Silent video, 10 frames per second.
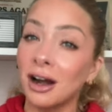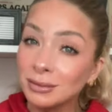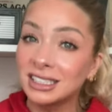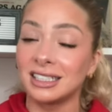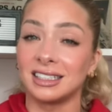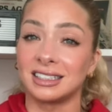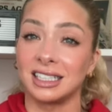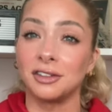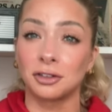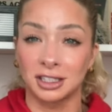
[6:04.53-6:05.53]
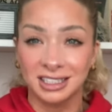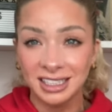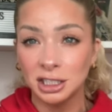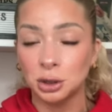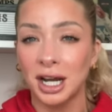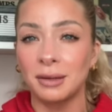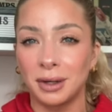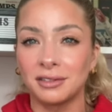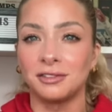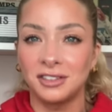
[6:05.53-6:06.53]
from Tennessee for the Sneed trade,
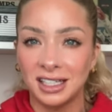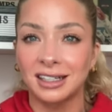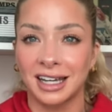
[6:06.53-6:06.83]
but via